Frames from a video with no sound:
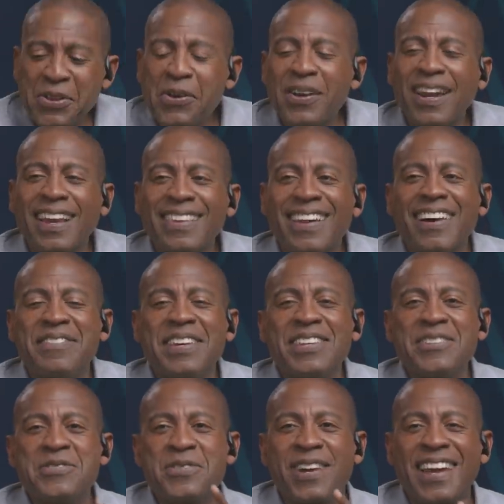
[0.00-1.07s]
Lloyd, I love
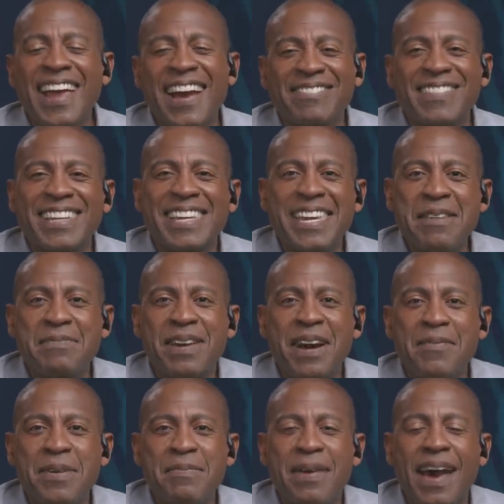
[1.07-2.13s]
it. You're gonna have to keep
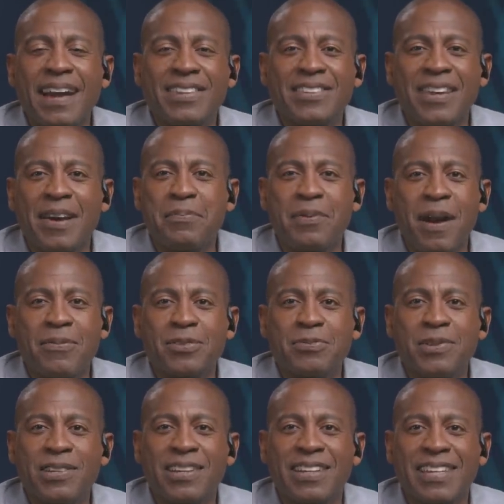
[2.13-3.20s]
coming back. You gotta
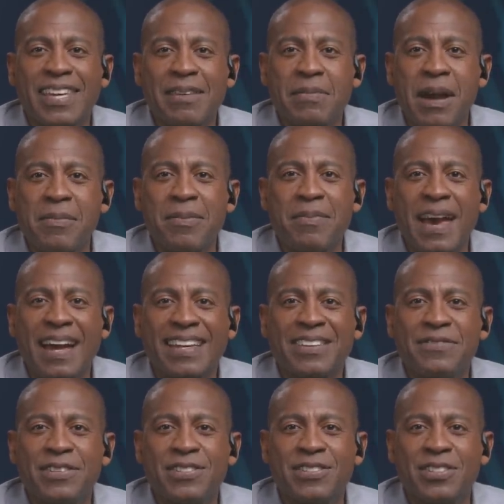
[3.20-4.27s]
promise me you're gonna keep coming back
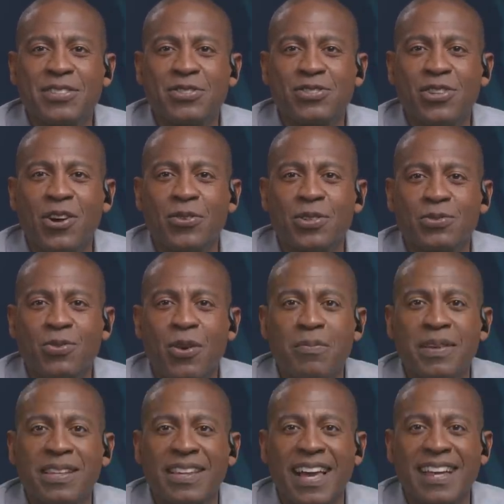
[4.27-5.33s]
and visiting the show. This
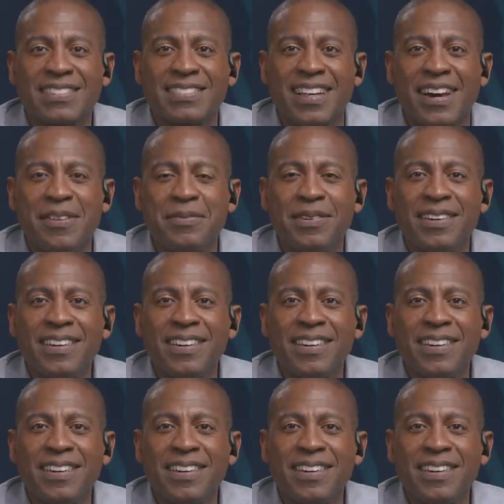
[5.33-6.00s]
won't be the last time.